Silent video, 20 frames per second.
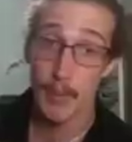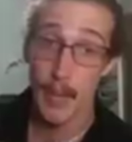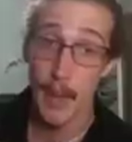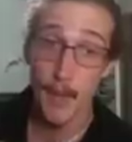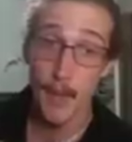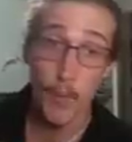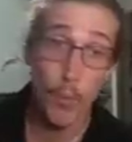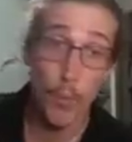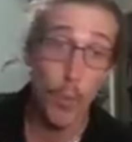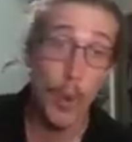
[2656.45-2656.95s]

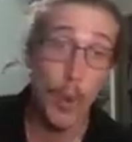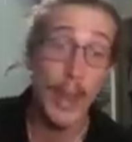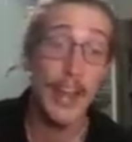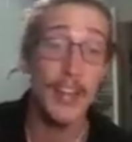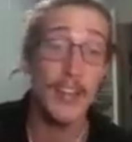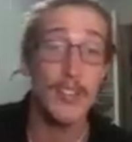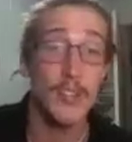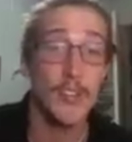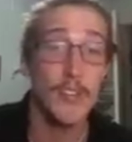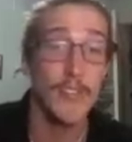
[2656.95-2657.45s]
I'm way
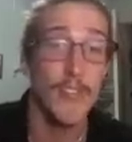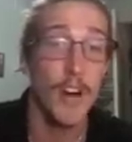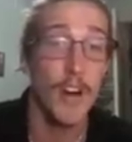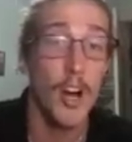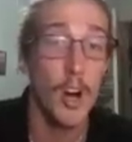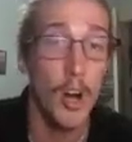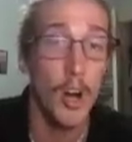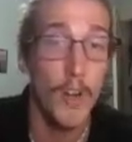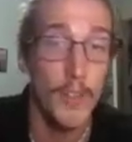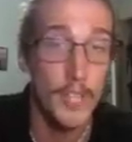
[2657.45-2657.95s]
too
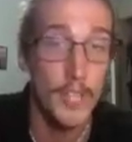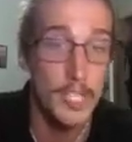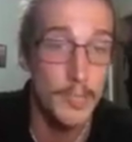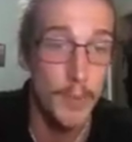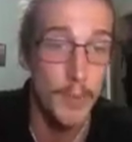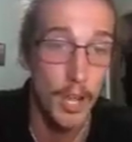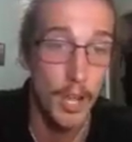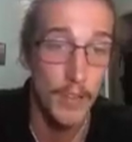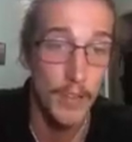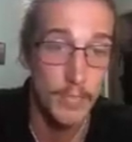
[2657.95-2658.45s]
far over the
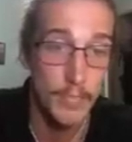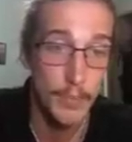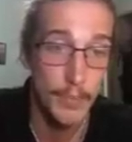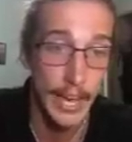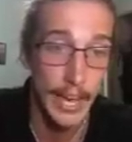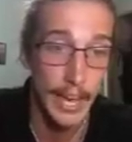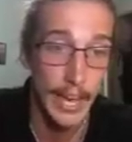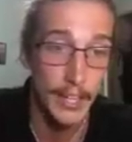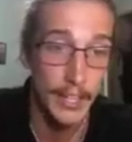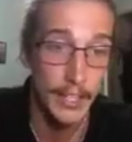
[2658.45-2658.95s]
small of his
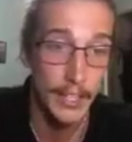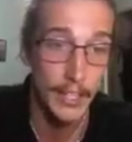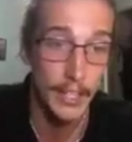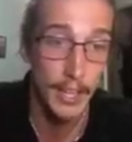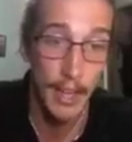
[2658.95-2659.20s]
back.